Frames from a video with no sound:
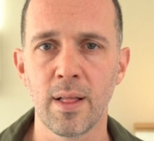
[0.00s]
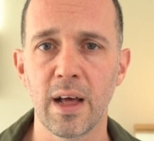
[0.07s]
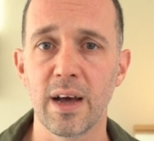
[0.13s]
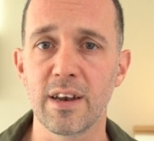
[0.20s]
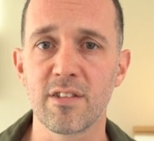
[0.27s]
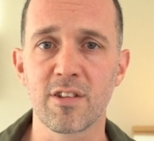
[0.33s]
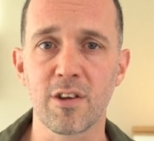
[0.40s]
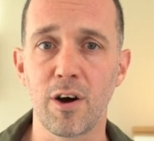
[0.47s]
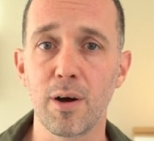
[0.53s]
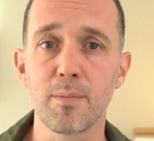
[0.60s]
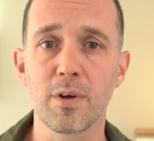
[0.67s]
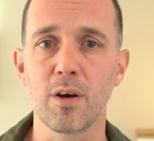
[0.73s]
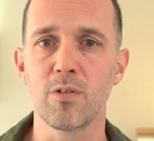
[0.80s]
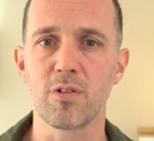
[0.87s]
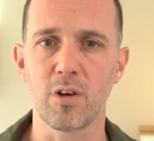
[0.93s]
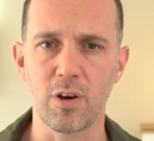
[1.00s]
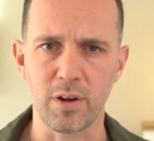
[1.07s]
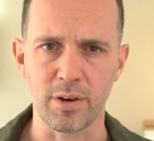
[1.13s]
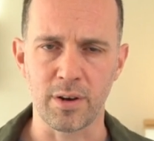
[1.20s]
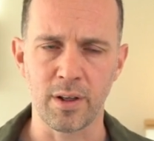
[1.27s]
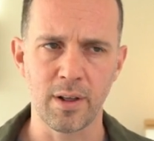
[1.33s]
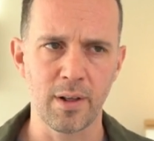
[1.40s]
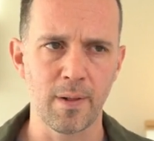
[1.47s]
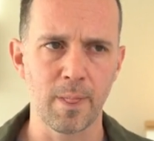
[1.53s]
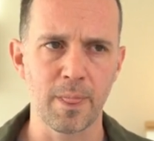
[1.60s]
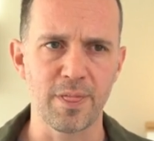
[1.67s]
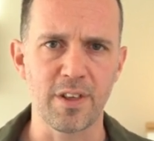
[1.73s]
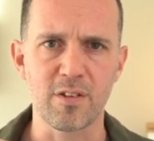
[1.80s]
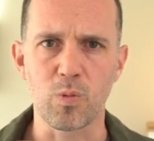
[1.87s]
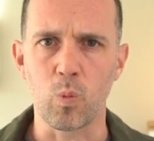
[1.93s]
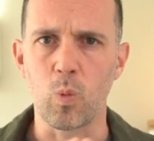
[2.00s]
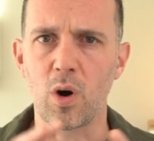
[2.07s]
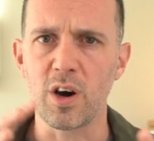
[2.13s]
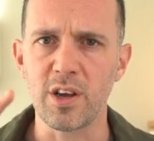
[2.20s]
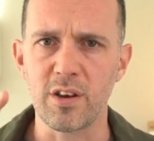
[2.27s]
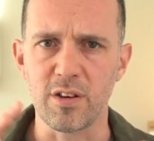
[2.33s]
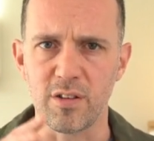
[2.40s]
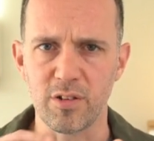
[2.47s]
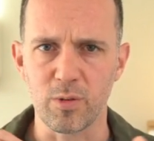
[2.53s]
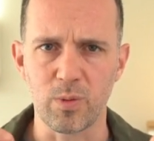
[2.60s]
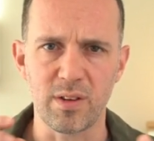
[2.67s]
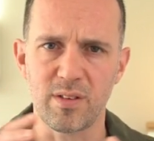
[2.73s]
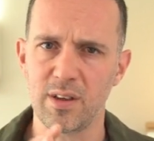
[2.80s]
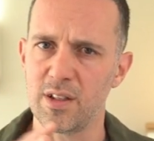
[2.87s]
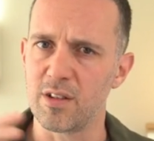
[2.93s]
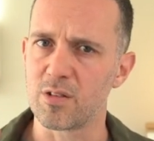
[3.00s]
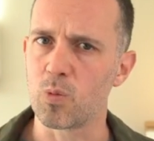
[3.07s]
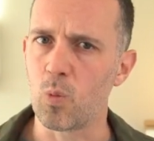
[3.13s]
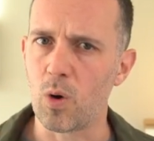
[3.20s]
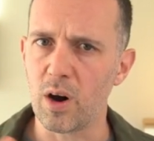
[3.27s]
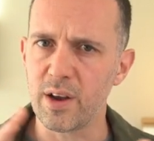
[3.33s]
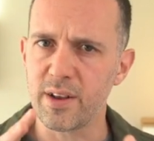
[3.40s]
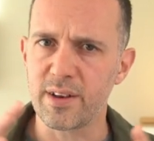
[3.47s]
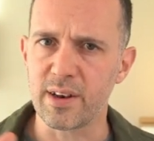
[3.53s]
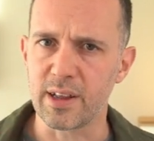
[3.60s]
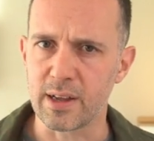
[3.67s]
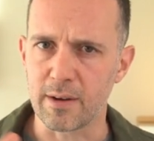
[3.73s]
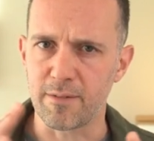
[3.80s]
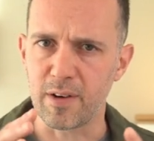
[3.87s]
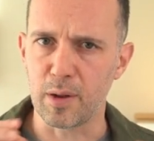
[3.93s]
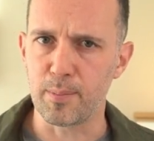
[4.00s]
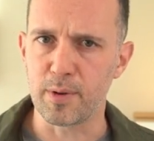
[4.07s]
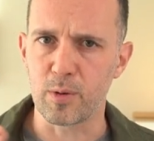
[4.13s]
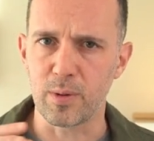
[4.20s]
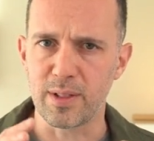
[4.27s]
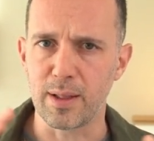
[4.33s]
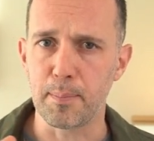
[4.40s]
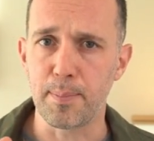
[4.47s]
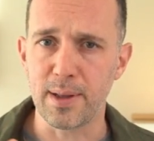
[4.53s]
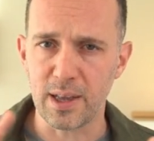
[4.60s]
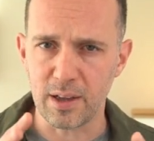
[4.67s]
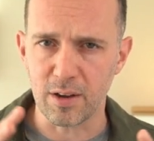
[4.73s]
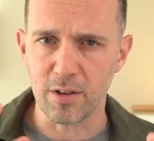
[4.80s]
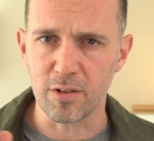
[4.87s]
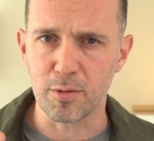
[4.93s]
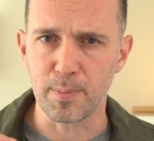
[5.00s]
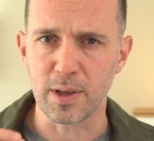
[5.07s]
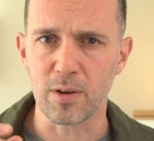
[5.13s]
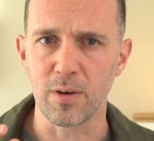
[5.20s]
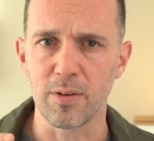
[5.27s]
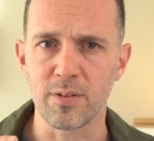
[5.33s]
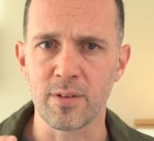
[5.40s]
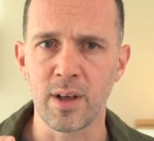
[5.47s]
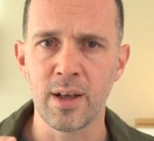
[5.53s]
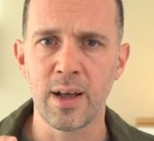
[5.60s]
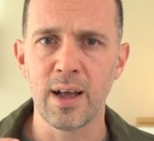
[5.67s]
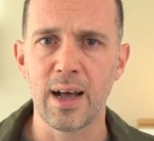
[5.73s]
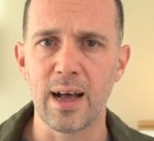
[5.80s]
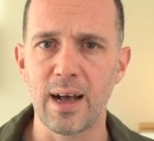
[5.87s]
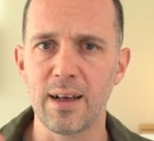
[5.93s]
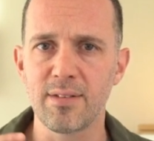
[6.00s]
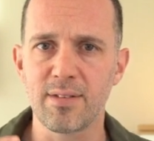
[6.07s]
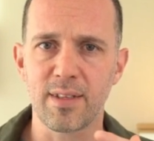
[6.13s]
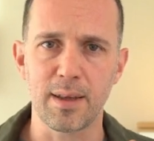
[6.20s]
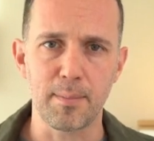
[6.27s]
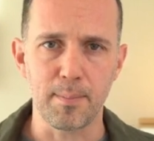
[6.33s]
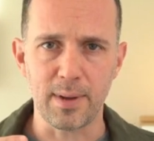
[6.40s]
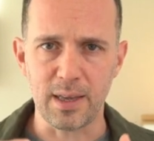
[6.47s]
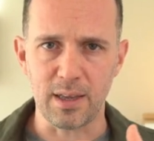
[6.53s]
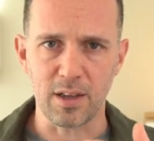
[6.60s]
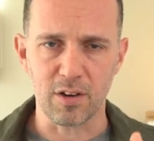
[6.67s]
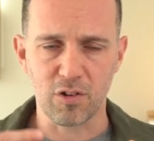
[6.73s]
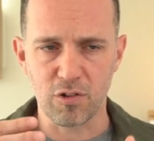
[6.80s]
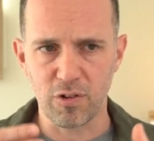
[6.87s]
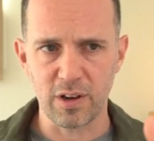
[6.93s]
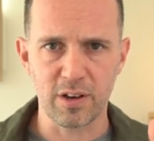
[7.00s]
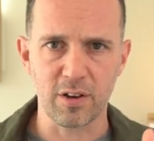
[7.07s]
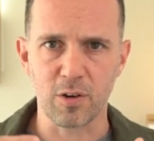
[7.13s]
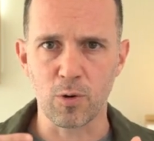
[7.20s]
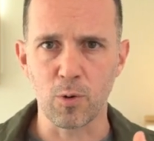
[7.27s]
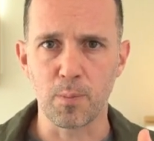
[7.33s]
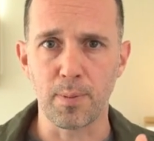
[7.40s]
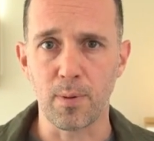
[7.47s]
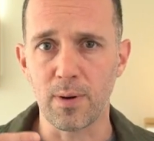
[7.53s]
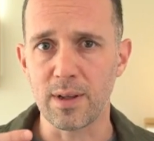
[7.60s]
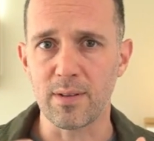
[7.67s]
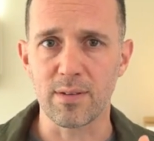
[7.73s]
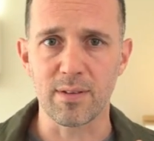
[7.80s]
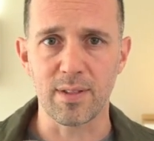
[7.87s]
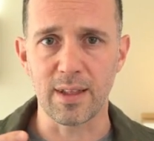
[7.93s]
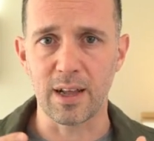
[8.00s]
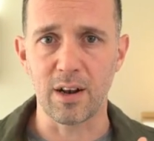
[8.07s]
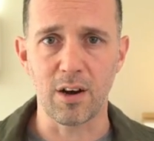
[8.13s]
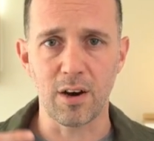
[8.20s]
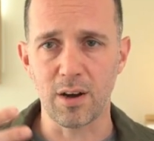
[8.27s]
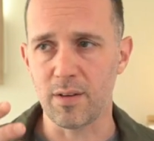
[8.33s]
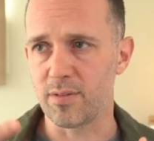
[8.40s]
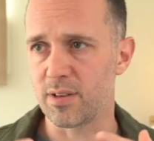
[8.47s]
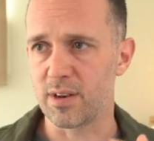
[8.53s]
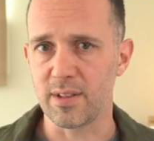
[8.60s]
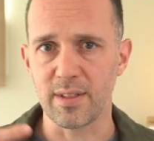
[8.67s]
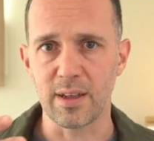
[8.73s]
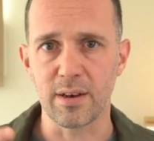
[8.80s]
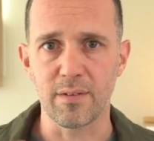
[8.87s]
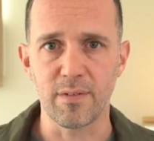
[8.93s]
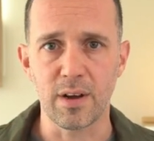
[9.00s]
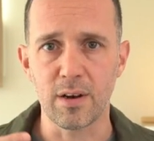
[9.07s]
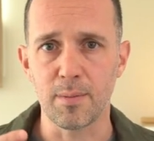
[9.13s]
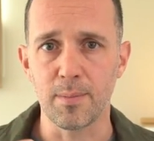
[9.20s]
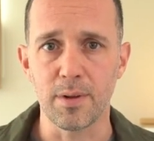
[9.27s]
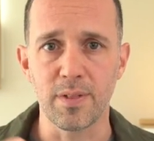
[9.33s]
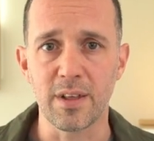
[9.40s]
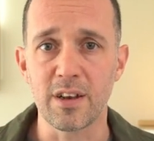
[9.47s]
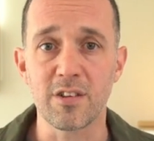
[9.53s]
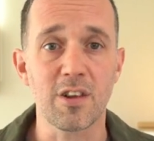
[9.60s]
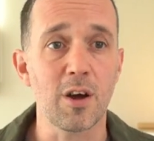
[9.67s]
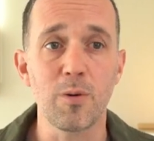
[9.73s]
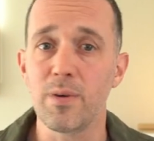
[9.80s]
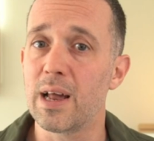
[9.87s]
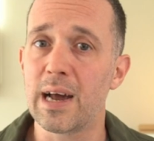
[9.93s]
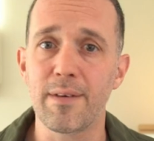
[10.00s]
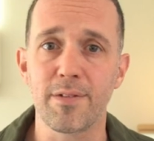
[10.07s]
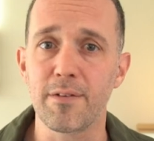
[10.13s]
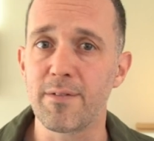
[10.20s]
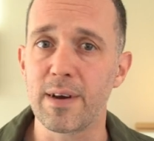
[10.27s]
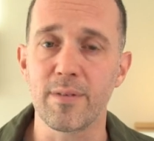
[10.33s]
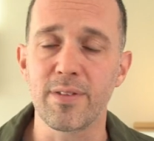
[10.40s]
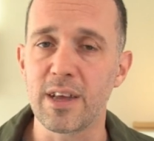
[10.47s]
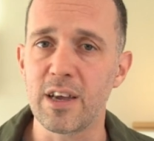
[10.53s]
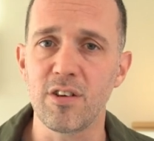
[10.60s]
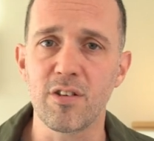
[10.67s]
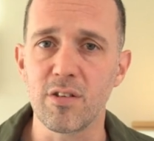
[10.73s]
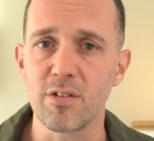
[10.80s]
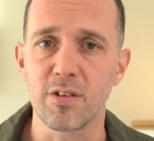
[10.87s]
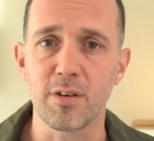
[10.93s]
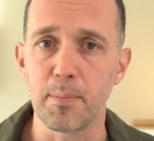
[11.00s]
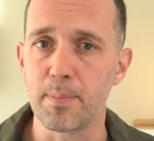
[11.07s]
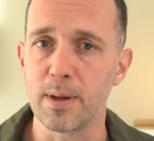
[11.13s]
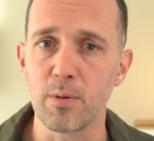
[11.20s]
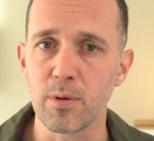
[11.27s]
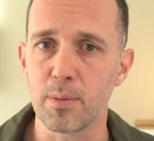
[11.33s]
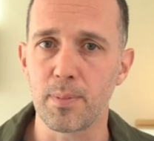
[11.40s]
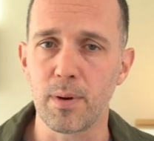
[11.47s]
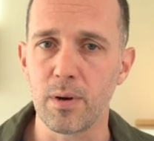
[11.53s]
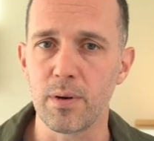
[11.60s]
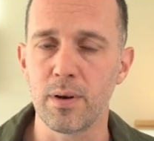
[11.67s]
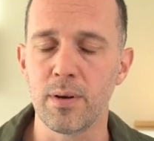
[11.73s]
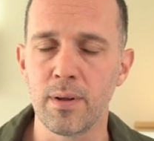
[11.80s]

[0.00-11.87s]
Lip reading: And as time goes on, this widens. We see this widening effect between their peers, because as they meet critical points in their lives and in their development, they don't have the foundations to build upon.